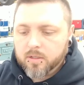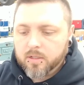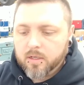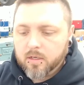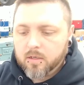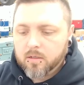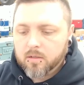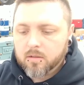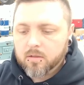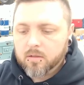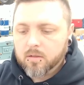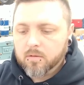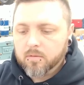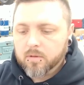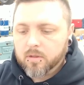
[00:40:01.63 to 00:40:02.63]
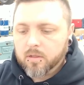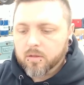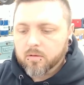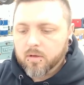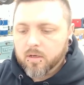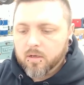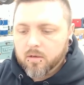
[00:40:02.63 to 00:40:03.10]
in there with the
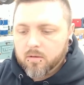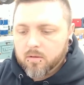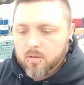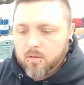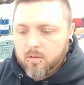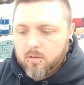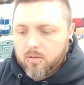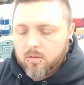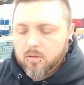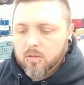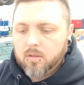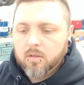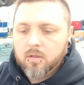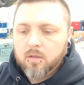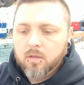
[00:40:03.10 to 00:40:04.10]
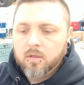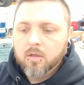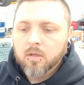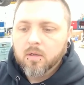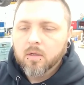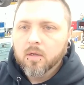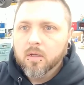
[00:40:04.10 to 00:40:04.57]
threaded hole,
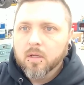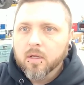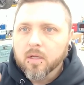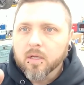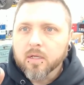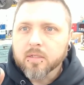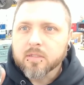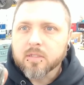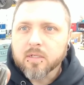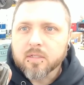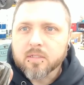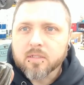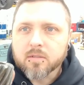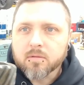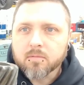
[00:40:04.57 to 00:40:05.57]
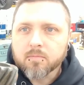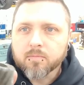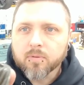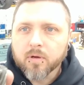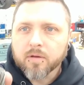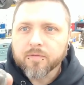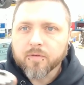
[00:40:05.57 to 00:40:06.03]
it sits
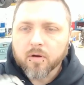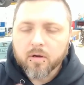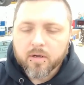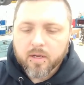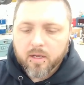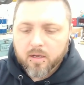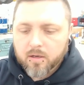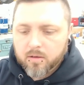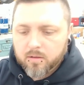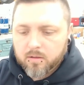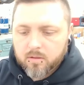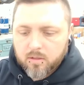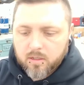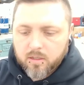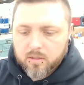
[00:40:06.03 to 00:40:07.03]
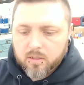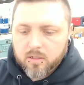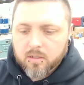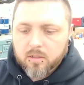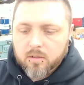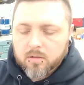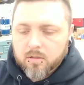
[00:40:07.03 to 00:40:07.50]
pretty far down. I got that
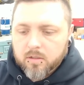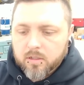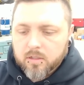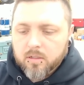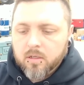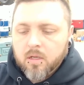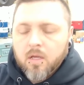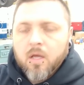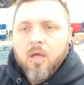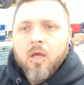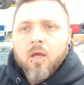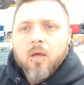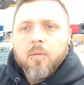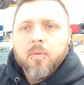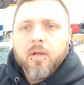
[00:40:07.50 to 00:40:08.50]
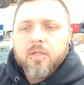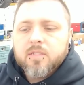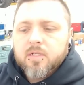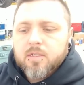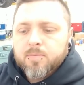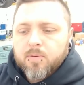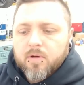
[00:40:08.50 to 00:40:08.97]
in there crooked. But it
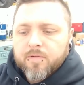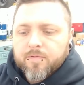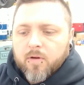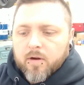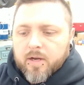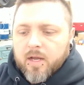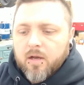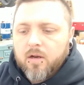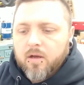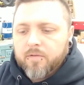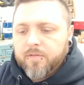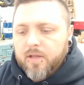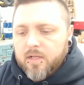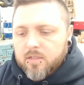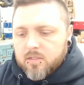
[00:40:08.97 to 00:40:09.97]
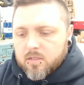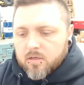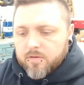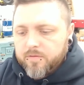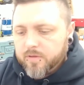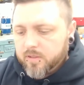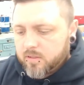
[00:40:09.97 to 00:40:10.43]
sits pretty far down off that
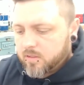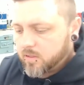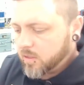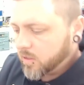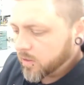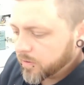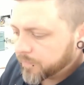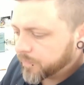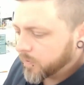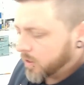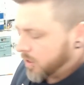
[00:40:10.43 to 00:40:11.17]
surface, so